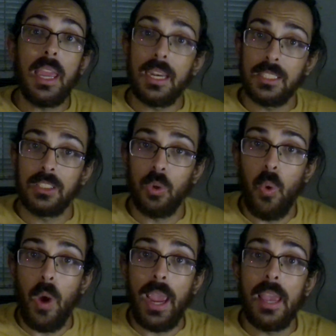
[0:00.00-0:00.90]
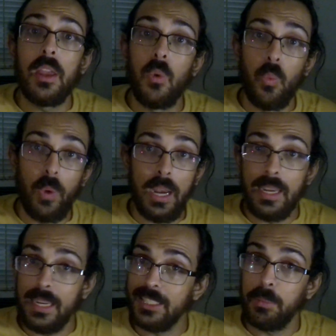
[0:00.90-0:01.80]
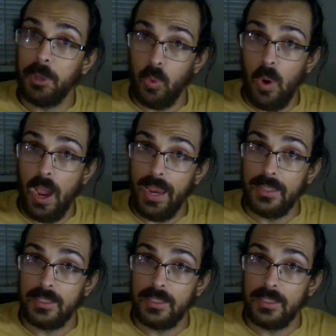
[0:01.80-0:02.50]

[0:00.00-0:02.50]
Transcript: it is quiet when it needs to be quiet.